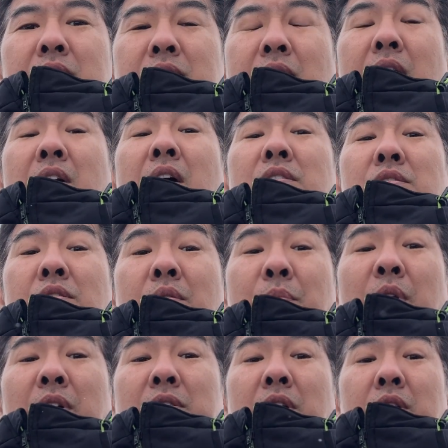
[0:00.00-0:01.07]
Seikaiju no
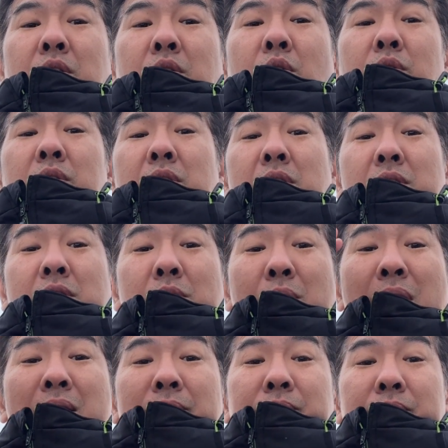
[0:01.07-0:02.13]
minasan,
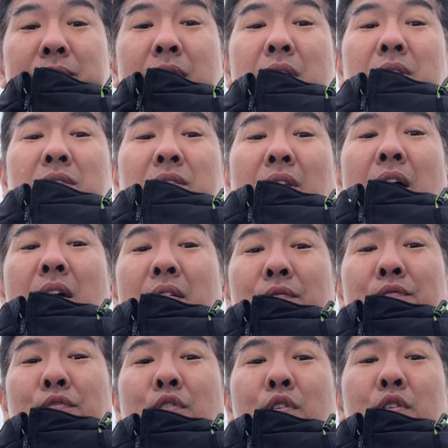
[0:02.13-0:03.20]
konnichiwa. It's time
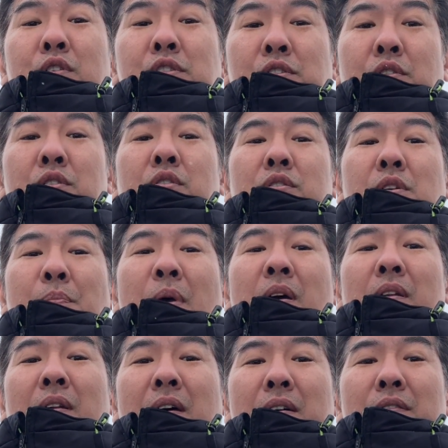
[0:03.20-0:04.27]
for Shoyu
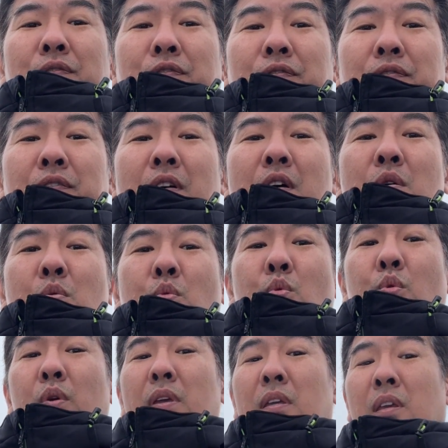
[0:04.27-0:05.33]
Japan Life
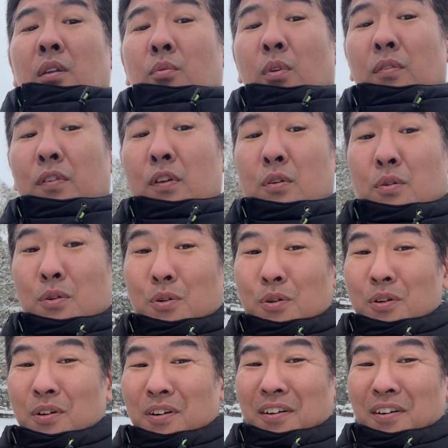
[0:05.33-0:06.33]
Weekend Review.